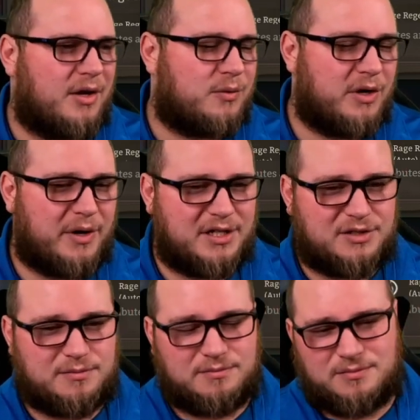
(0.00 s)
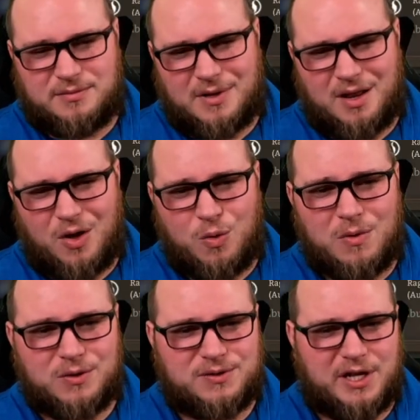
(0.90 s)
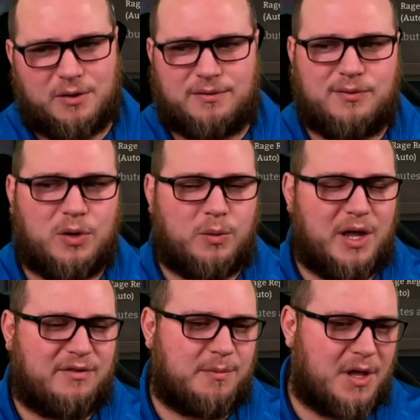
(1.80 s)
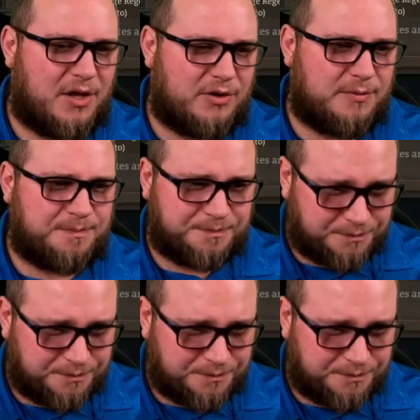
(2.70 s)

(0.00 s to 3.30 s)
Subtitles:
Crit rate's almost there, 4 away from 100.